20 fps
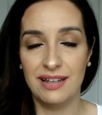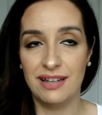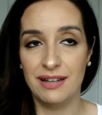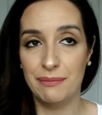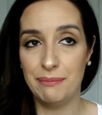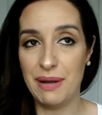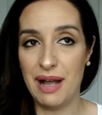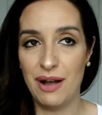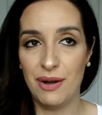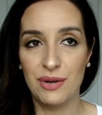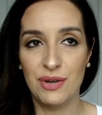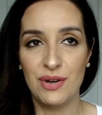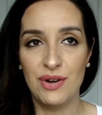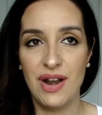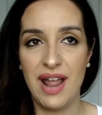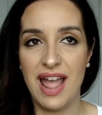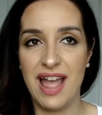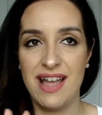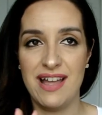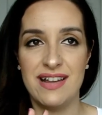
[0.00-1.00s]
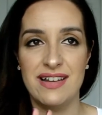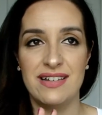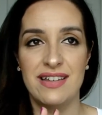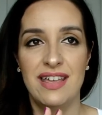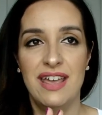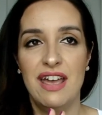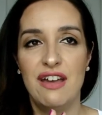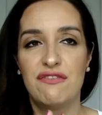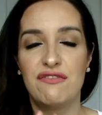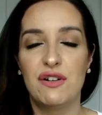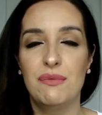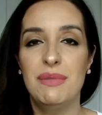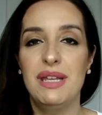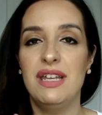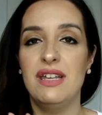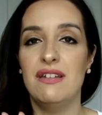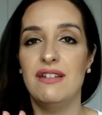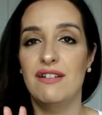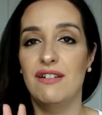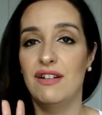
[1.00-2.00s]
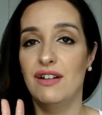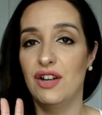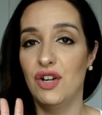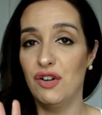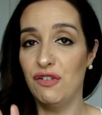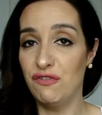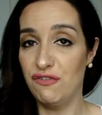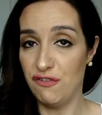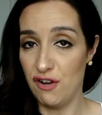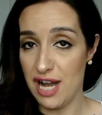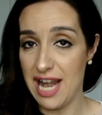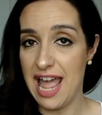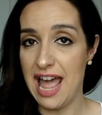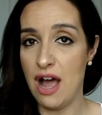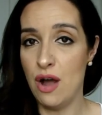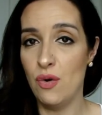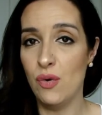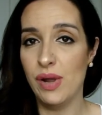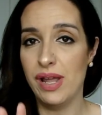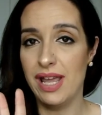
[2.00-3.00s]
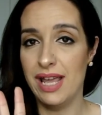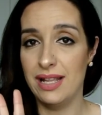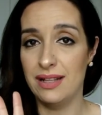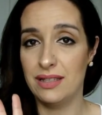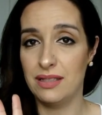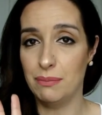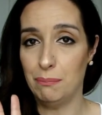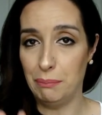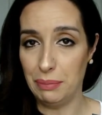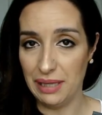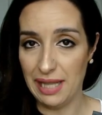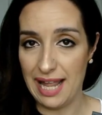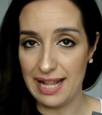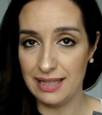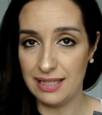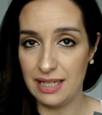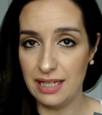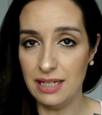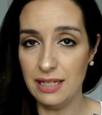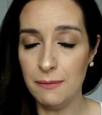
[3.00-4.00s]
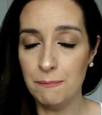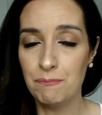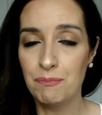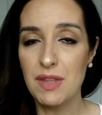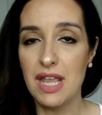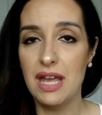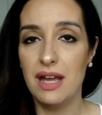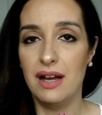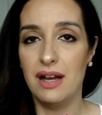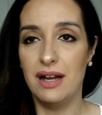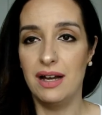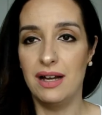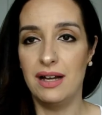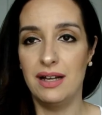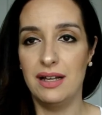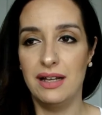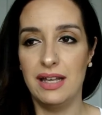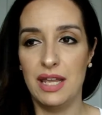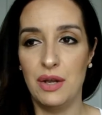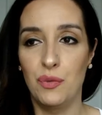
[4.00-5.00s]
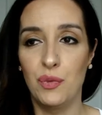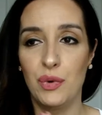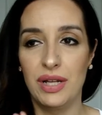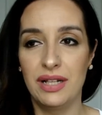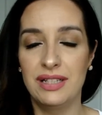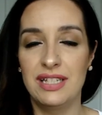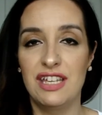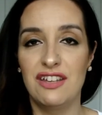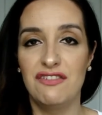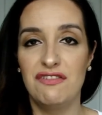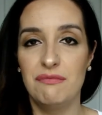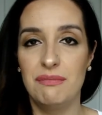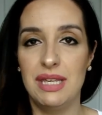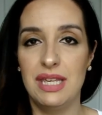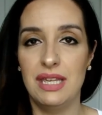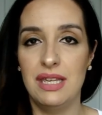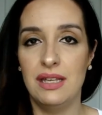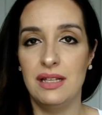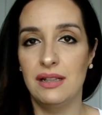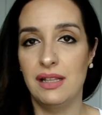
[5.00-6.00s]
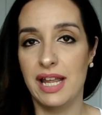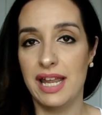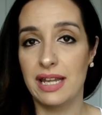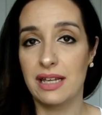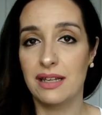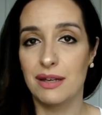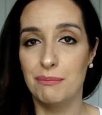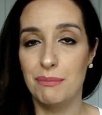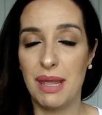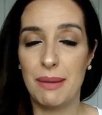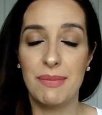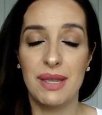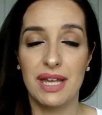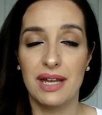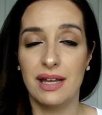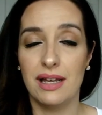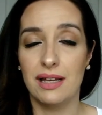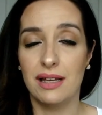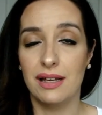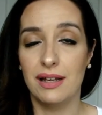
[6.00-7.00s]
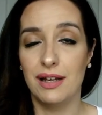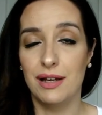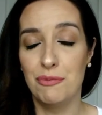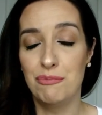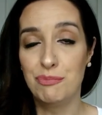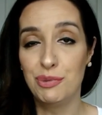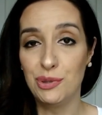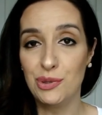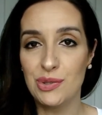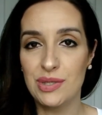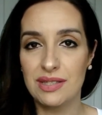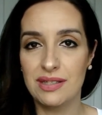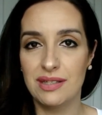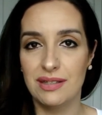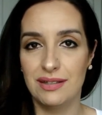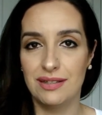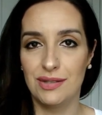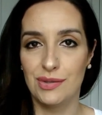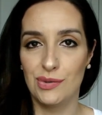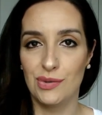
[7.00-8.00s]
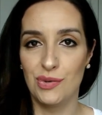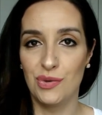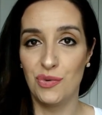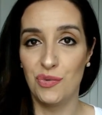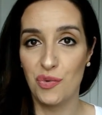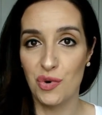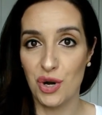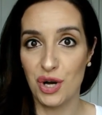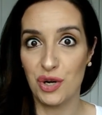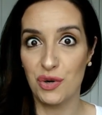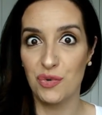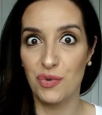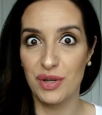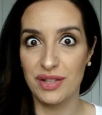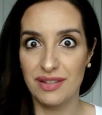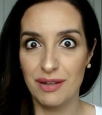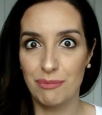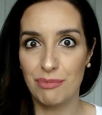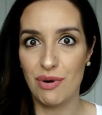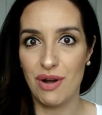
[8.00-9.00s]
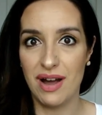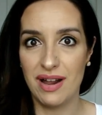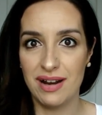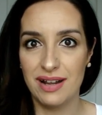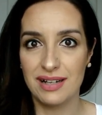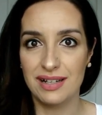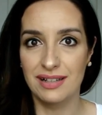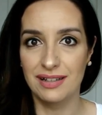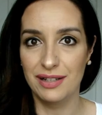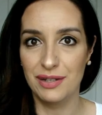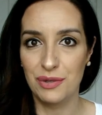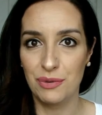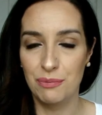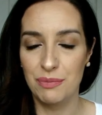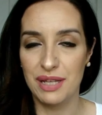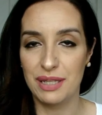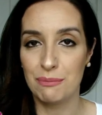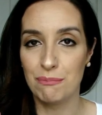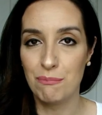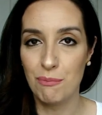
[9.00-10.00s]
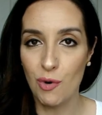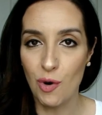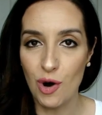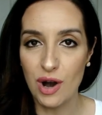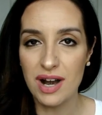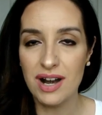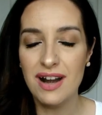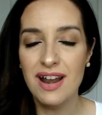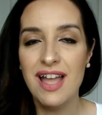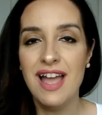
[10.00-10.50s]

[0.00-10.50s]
powder, and for me, for now, it's plenty. It will give me like maybe a boost to work with the product a little bit more,